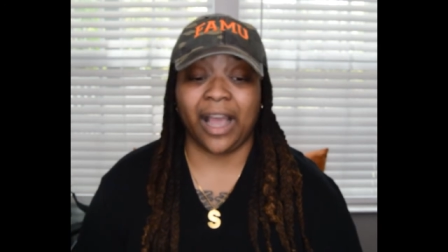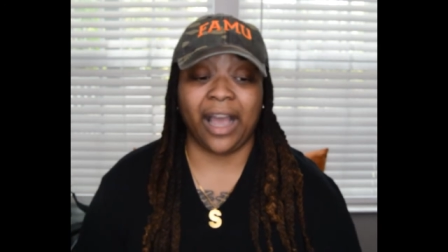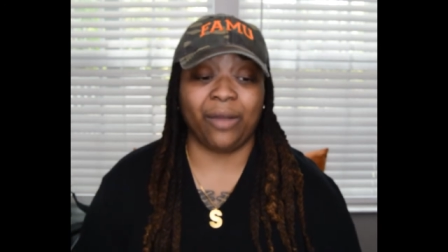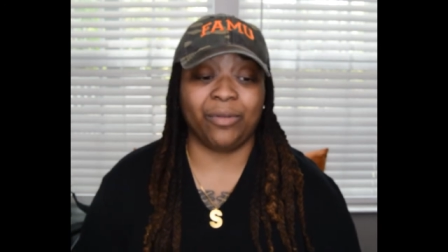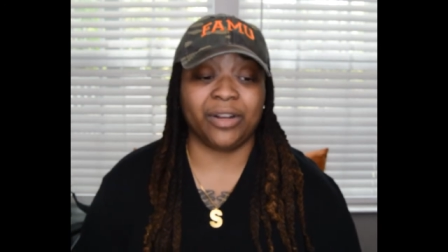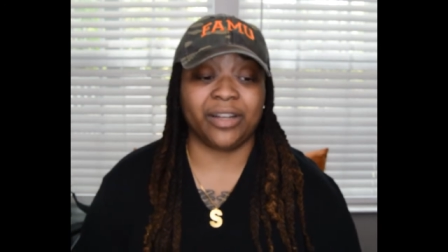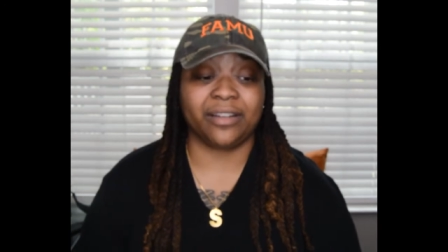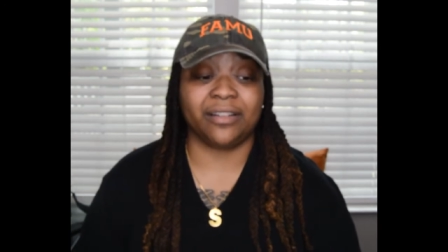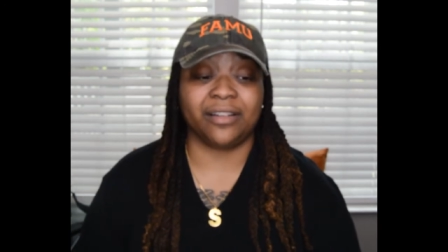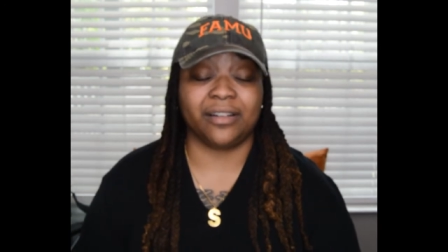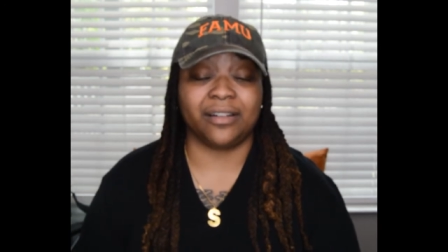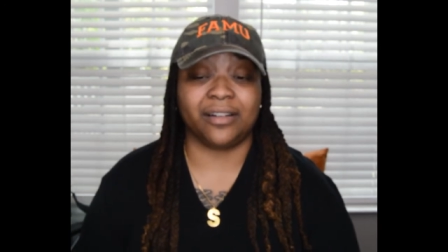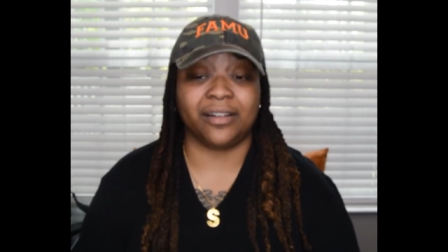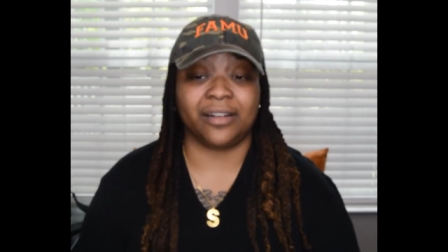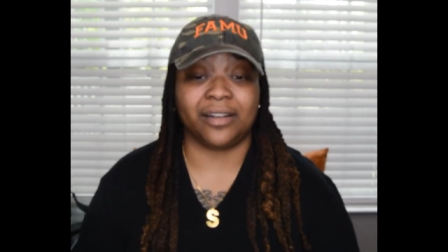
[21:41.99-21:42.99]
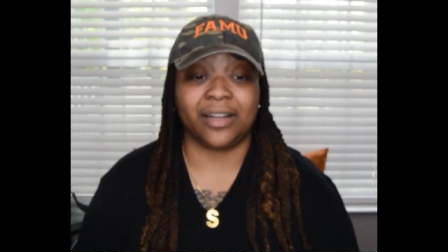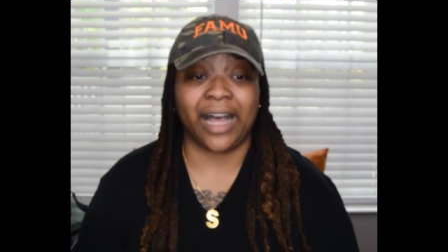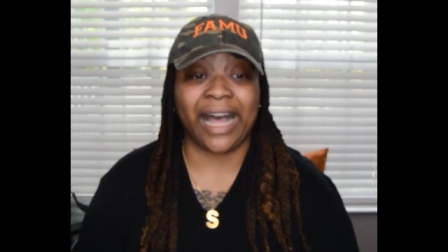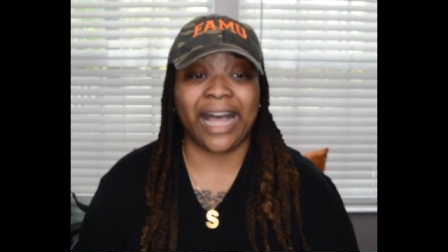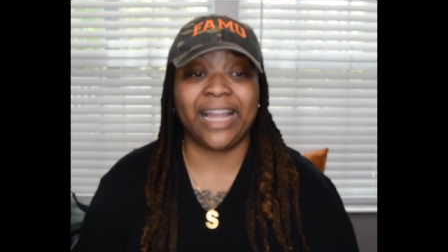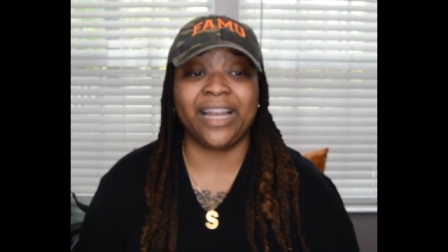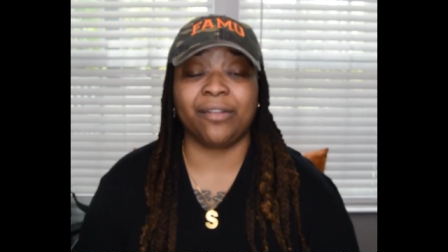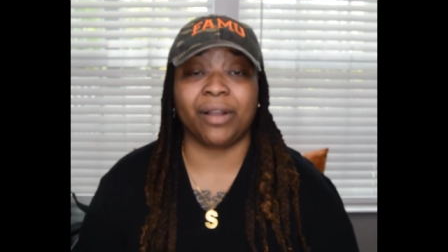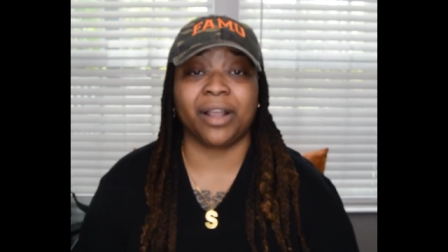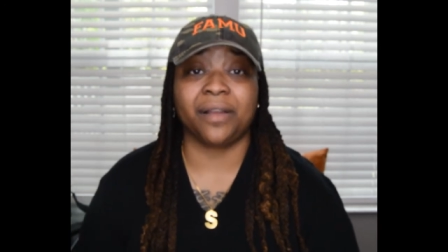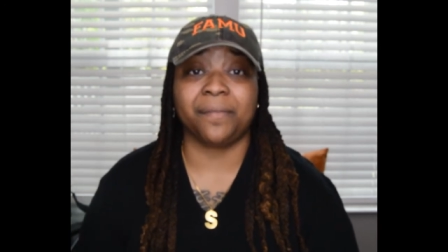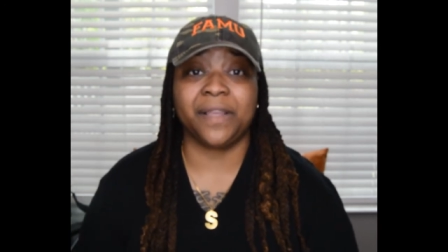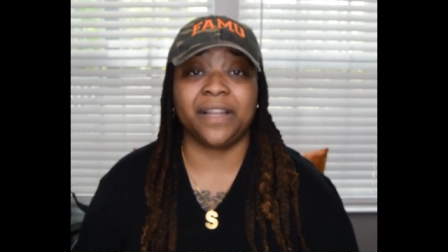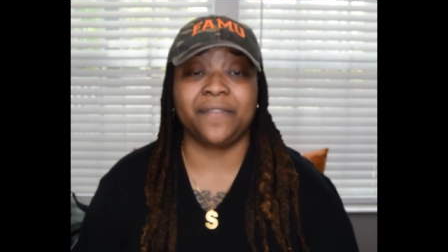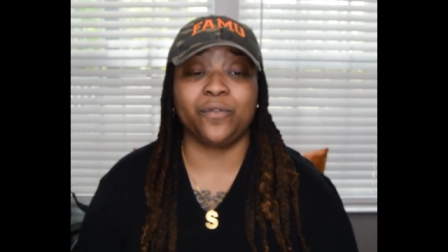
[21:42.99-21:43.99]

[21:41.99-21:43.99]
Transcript: I would highly recommend,